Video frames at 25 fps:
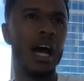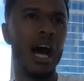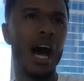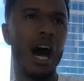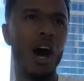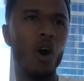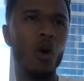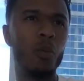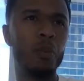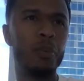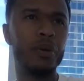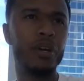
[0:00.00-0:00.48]
I
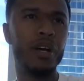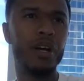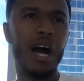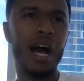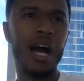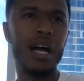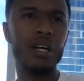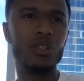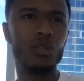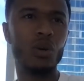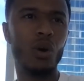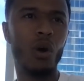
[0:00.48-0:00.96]
hope you
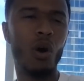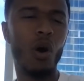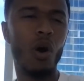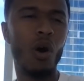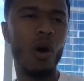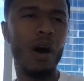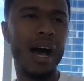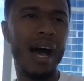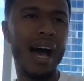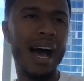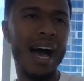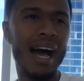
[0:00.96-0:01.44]
guys all
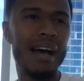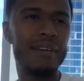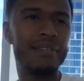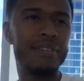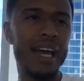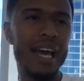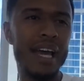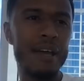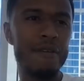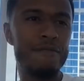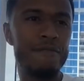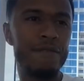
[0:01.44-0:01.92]
have
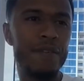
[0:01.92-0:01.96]
a